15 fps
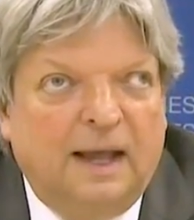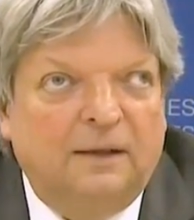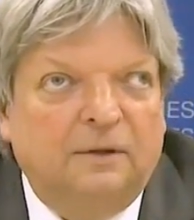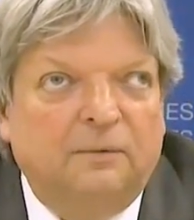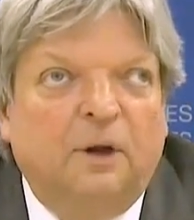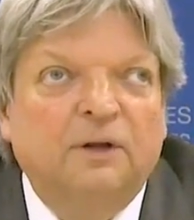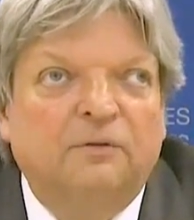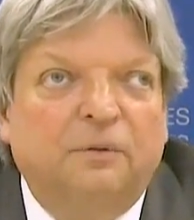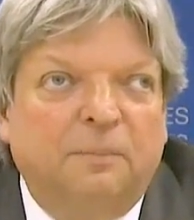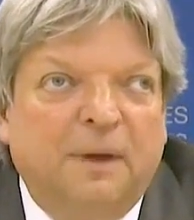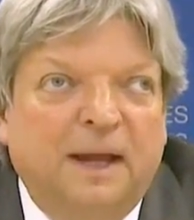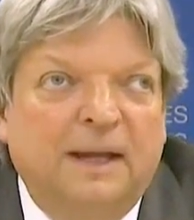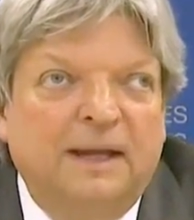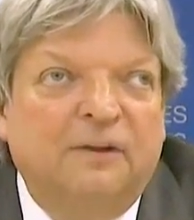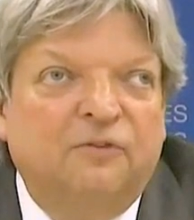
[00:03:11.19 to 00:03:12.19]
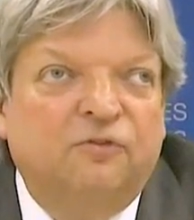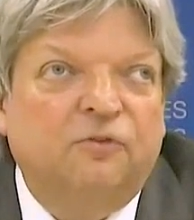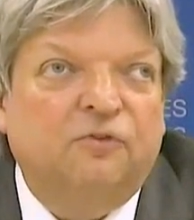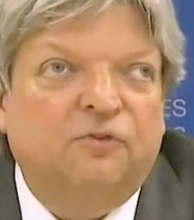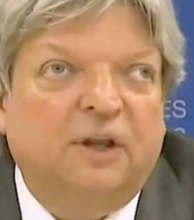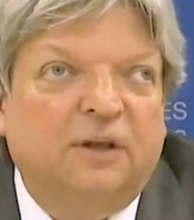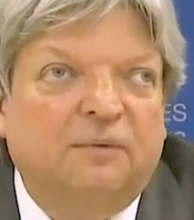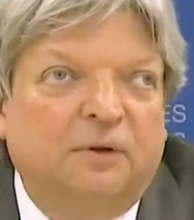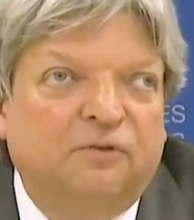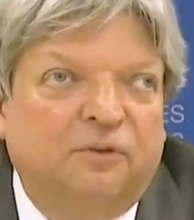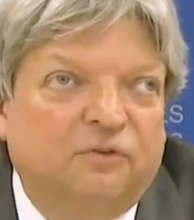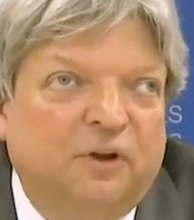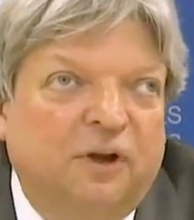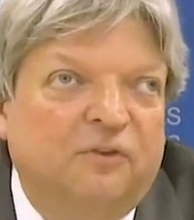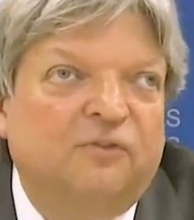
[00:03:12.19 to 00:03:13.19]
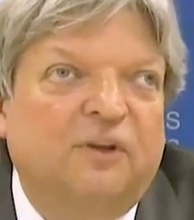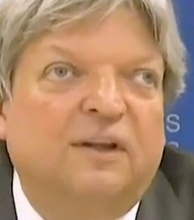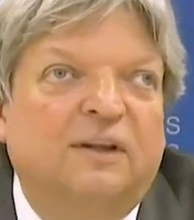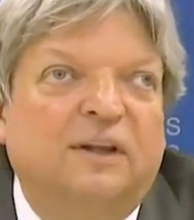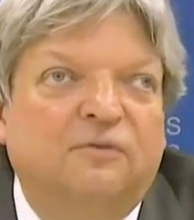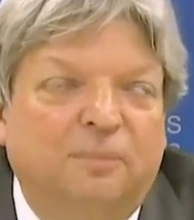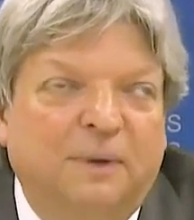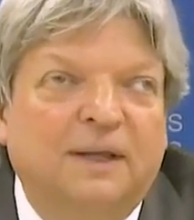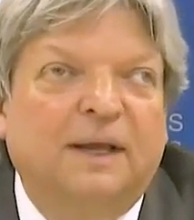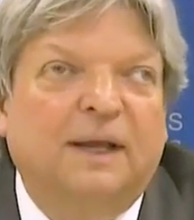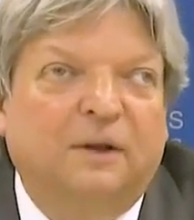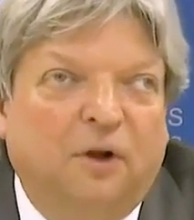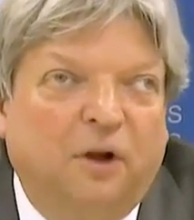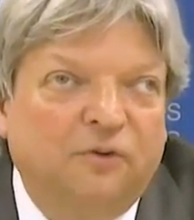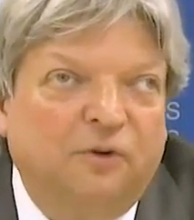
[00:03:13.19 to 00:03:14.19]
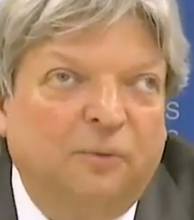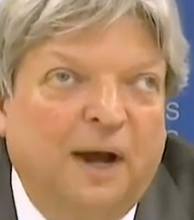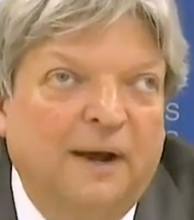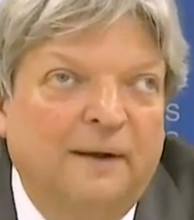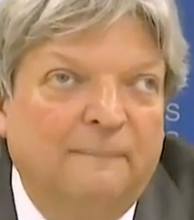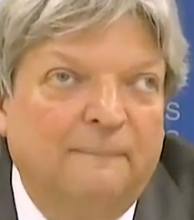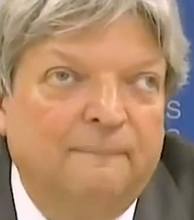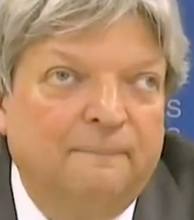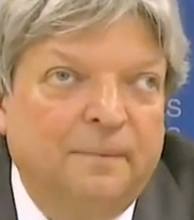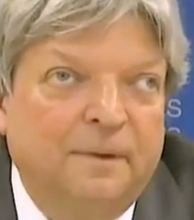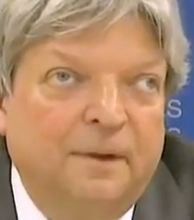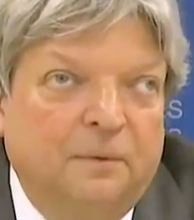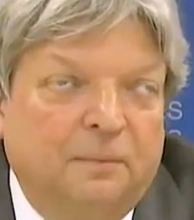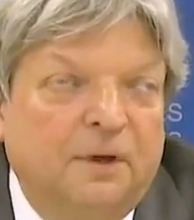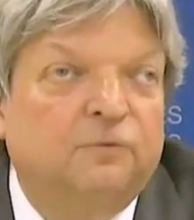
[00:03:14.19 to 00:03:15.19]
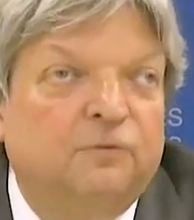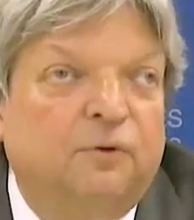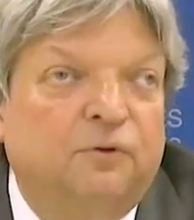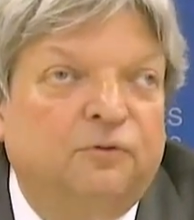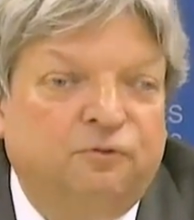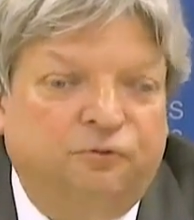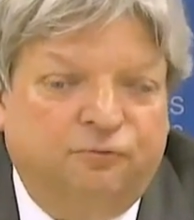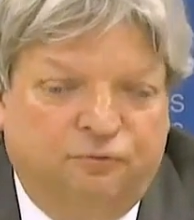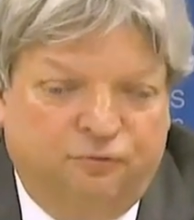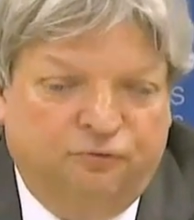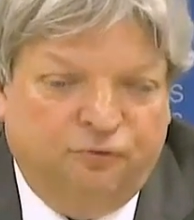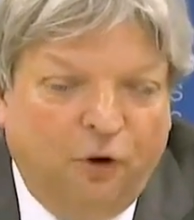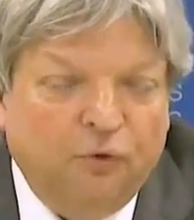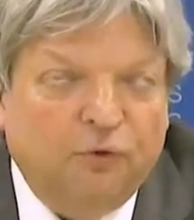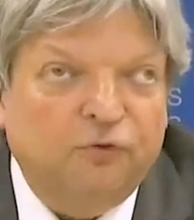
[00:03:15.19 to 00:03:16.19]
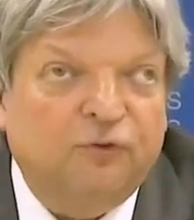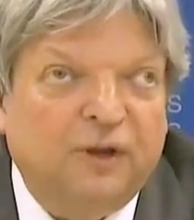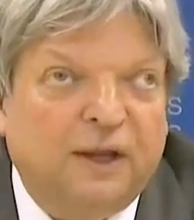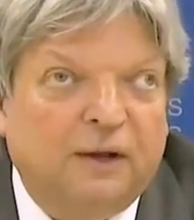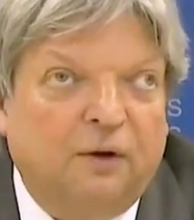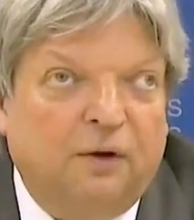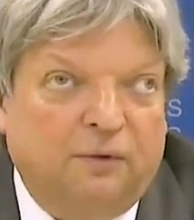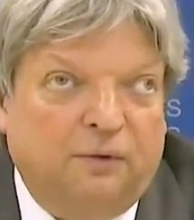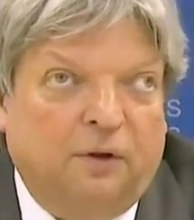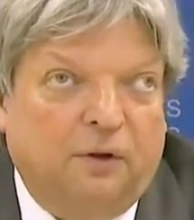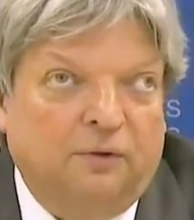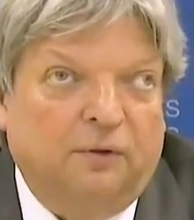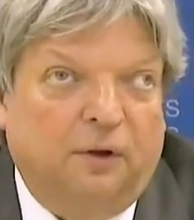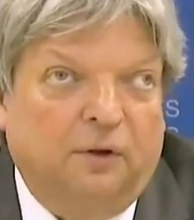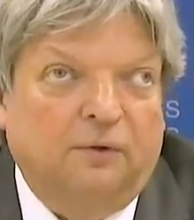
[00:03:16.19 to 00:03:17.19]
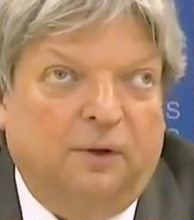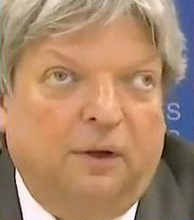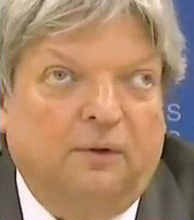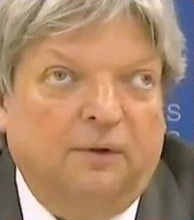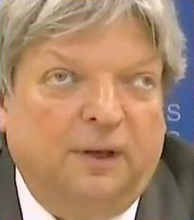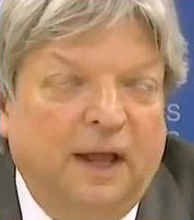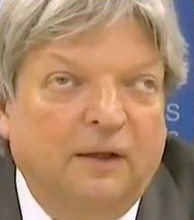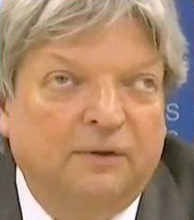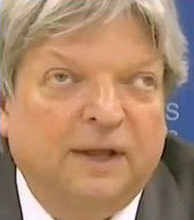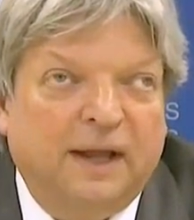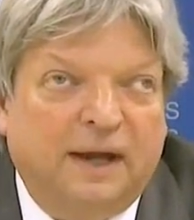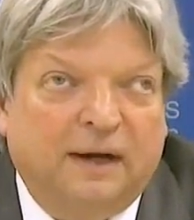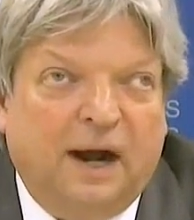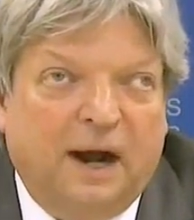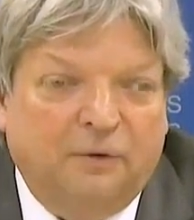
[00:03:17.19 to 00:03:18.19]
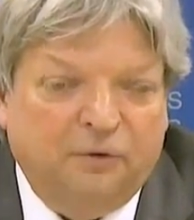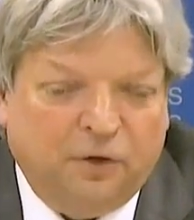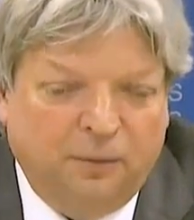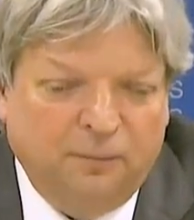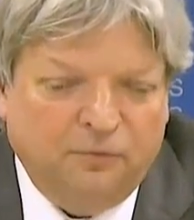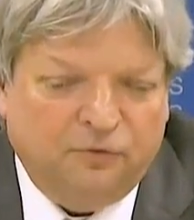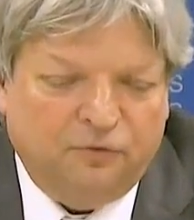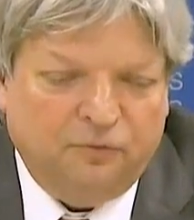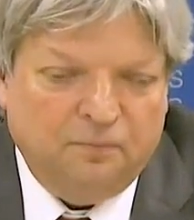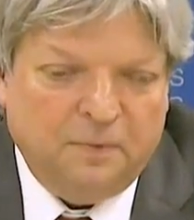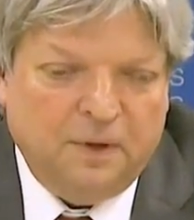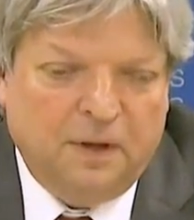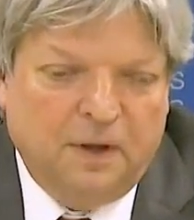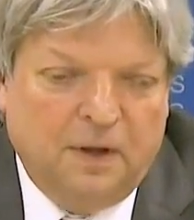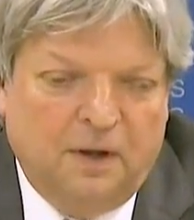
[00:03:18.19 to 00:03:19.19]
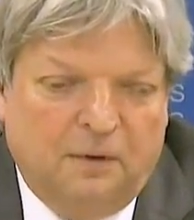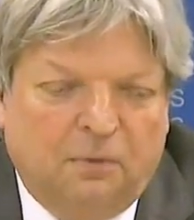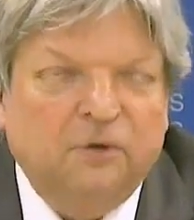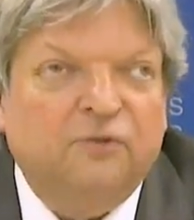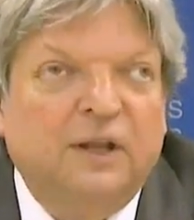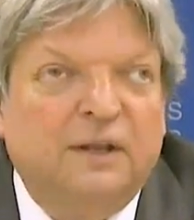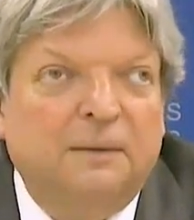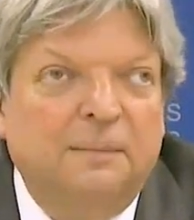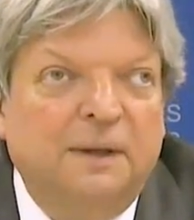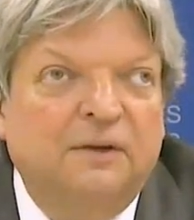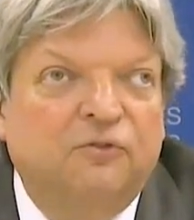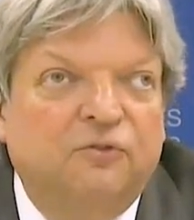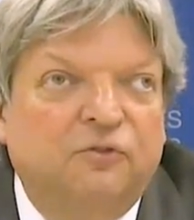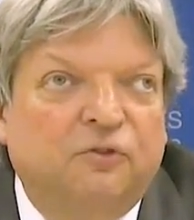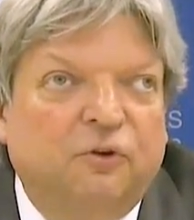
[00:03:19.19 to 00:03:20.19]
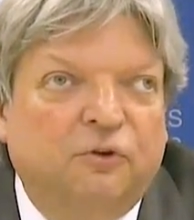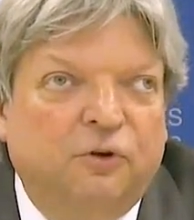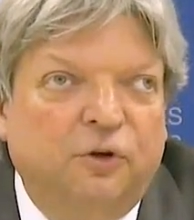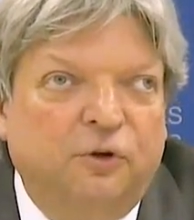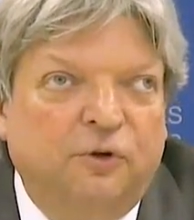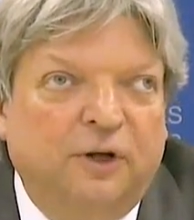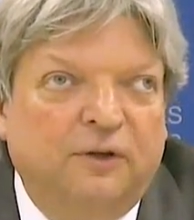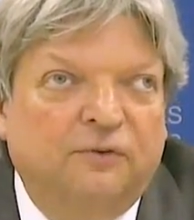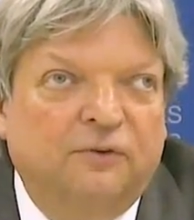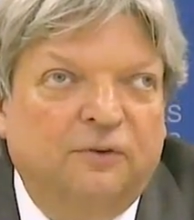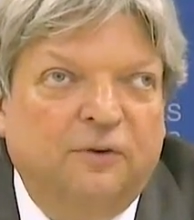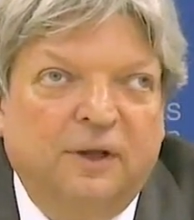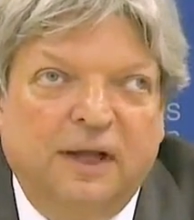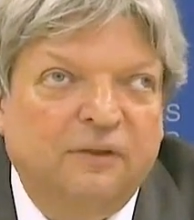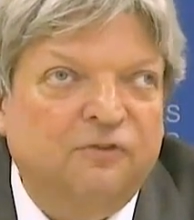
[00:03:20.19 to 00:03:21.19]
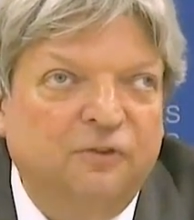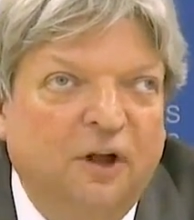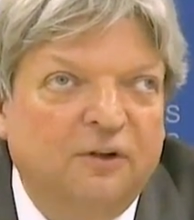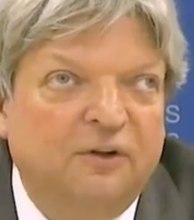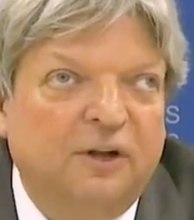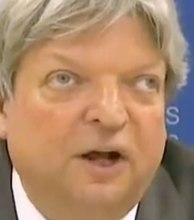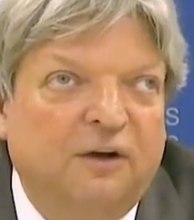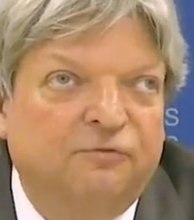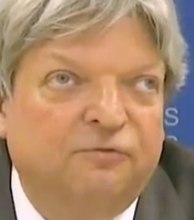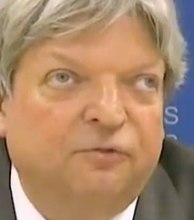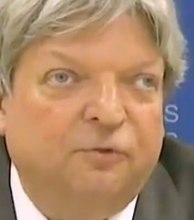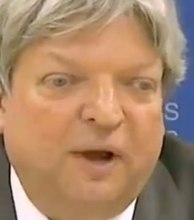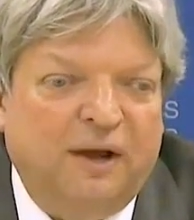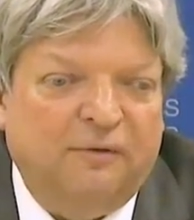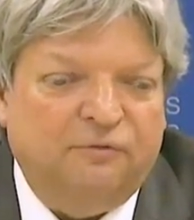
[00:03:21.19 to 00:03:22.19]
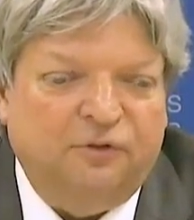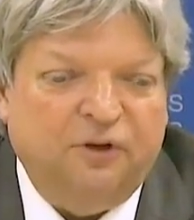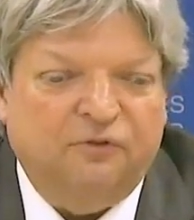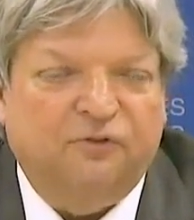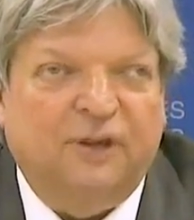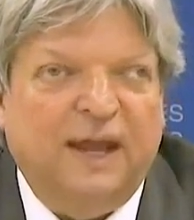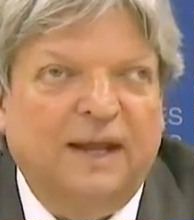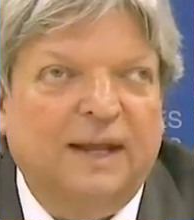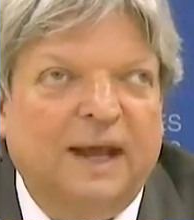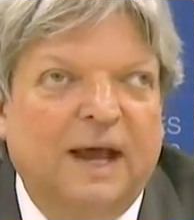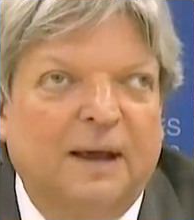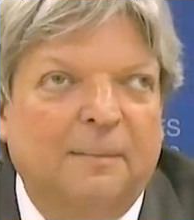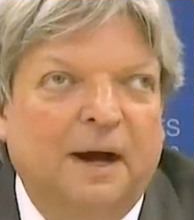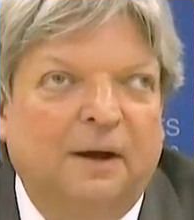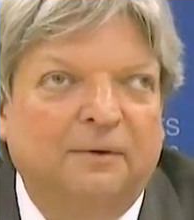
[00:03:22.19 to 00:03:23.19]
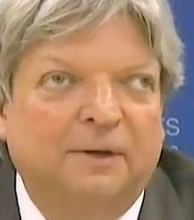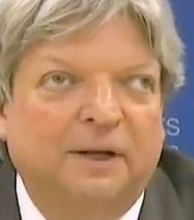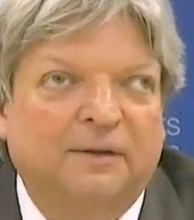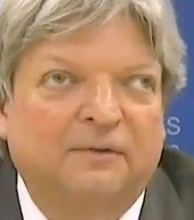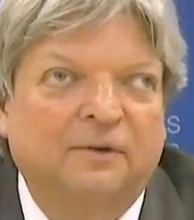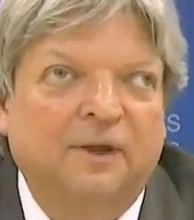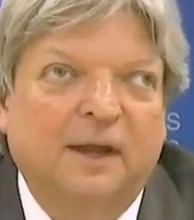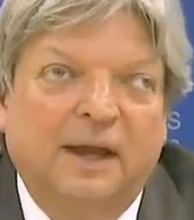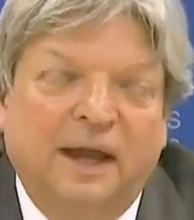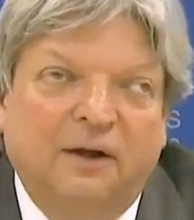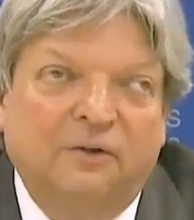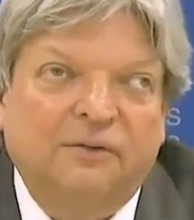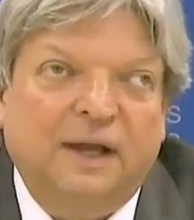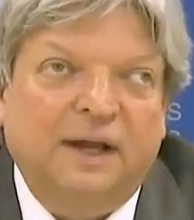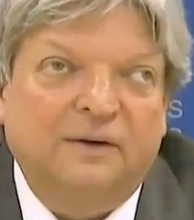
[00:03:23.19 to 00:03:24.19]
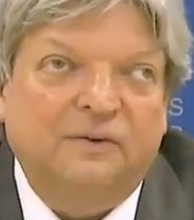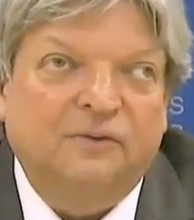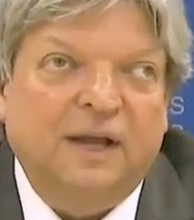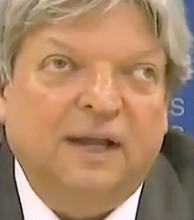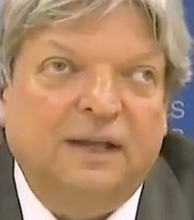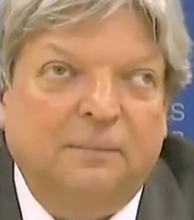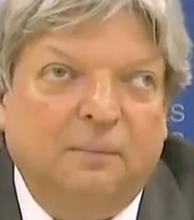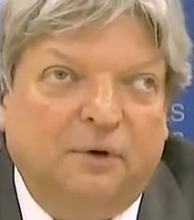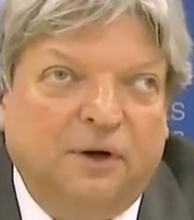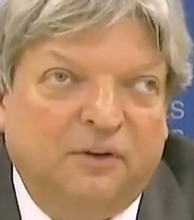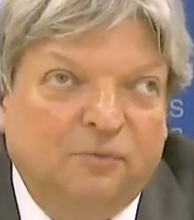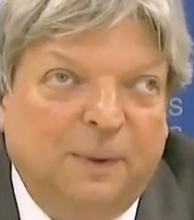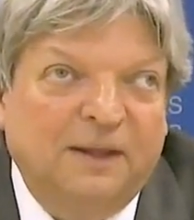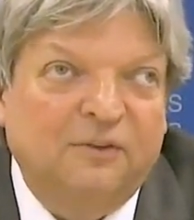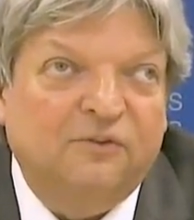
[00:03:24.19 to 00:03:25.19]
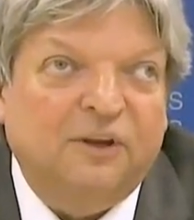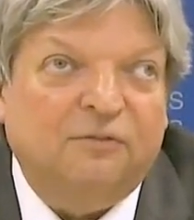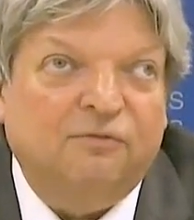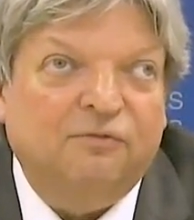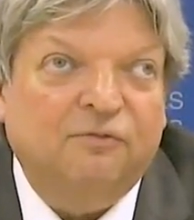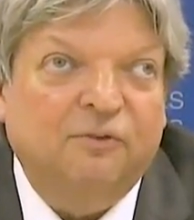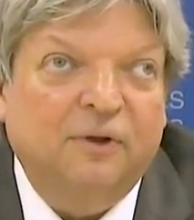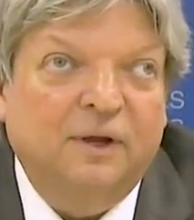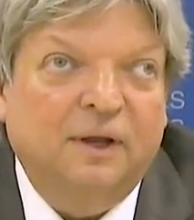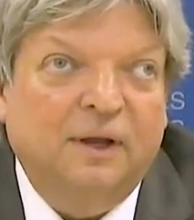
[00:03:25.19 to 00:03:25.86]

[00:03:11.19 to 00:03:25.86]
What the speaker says: And one of the main issues that was discussed at this meeting in Ottawa, which was focusing on healthcare outcomes, was that the ministers concluded it's not enough to have just data about that healthcare is getting more expensive